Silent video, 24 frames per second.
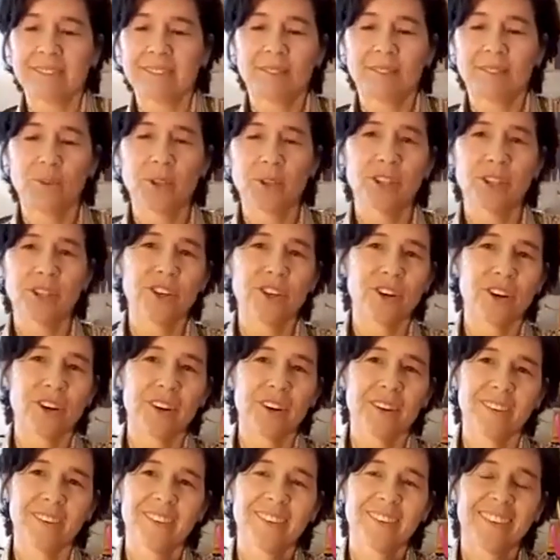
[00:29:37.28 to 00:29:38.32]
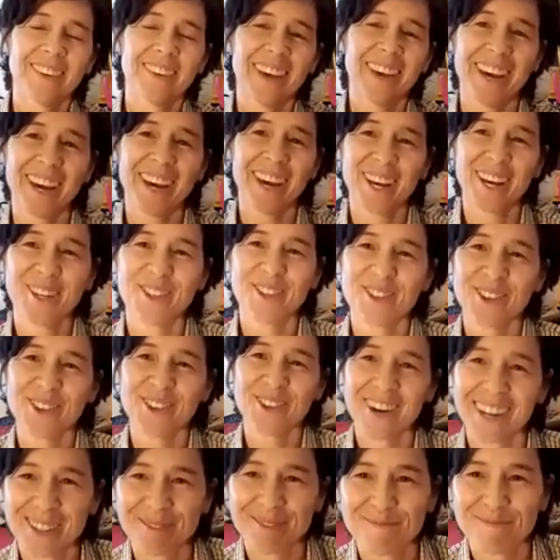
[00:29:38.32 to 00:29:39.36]
with your
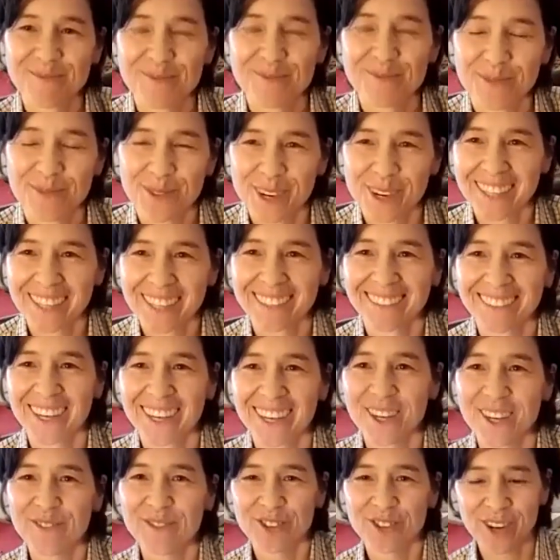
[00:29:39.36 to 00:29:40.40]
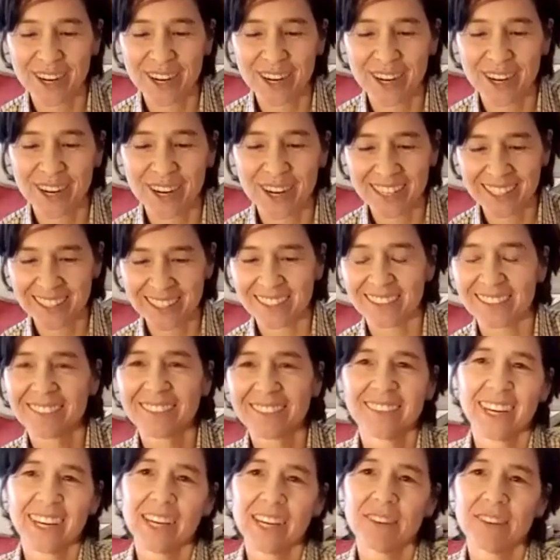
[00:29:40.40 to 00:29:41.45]
hand-drawn print that you've traced,
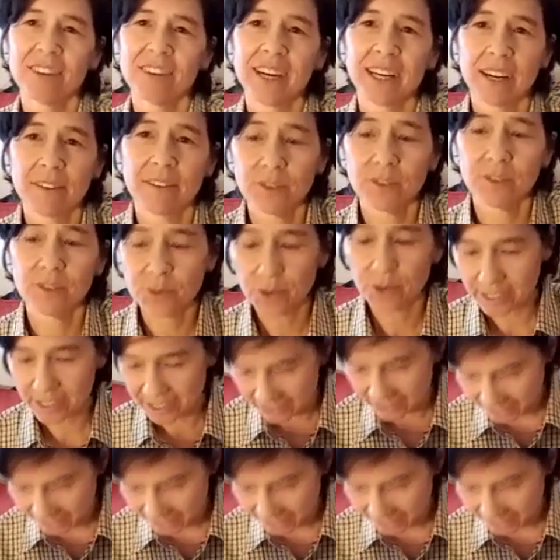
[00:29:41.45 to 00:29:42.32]
I invite everyone to